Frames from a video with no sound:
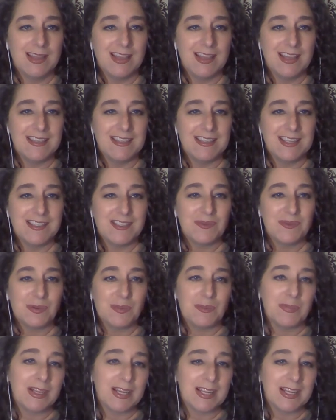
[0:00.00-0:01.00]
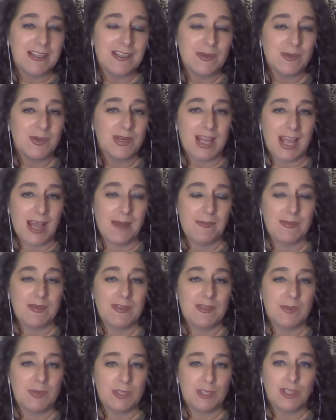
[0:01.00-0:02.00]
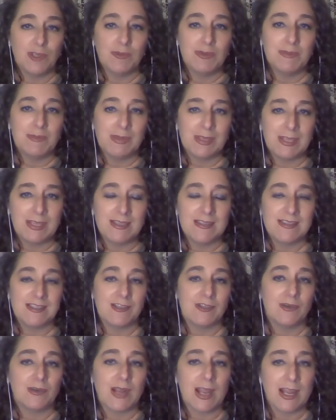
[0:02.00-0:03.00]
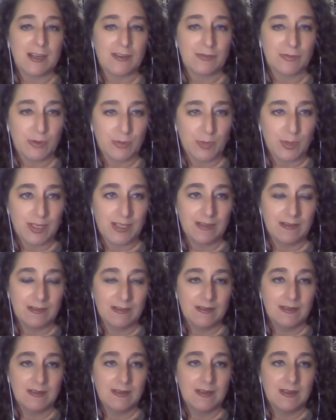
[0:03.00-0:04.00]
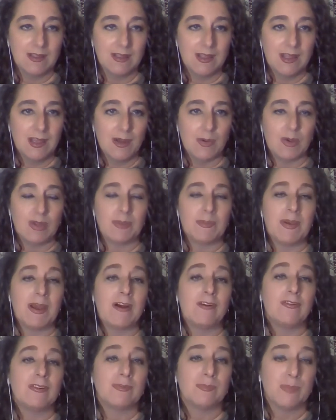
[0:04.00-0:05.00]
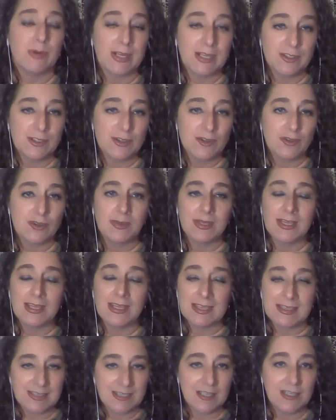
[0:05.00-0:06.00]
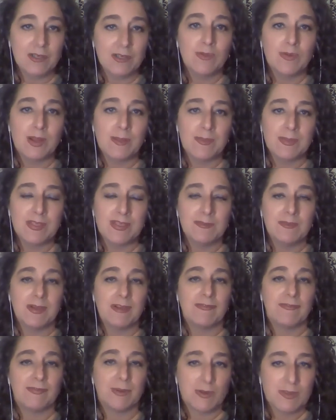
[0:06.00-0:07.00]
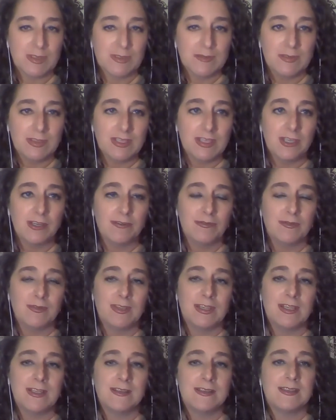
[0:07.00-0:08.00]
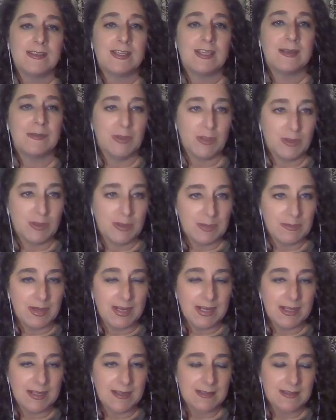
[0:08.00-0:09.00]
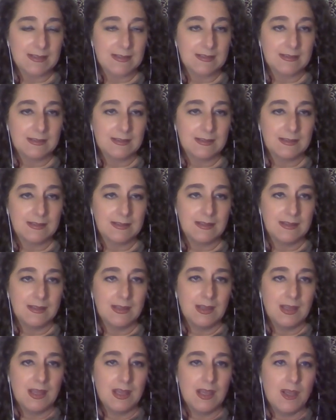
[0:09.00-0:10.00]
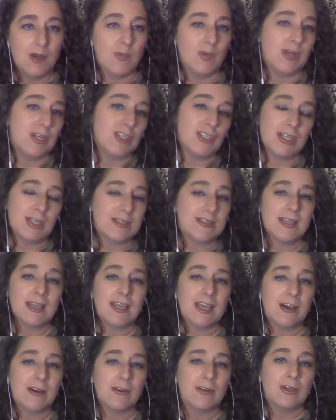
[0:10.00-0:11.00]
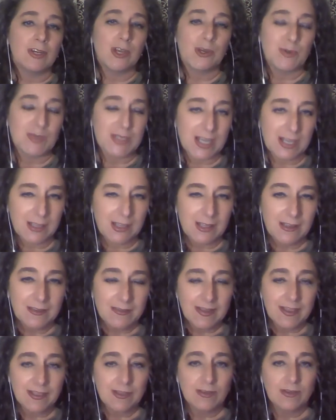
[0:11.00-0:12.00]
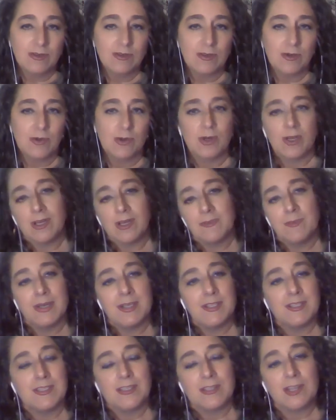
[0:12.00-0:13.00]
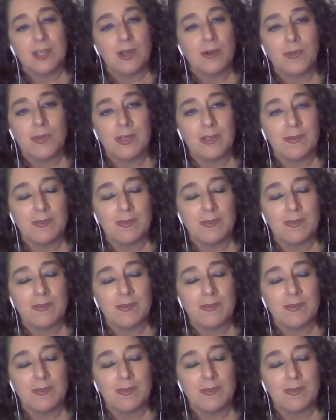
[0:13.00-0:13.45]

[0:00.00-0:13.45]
It doesn't replace what happens when human beings interact for real, when the power of brainstorming isn't interrupted by frozen video feeds and muted mics. When a chance encounter in a hotel elevator or on a bus to the opening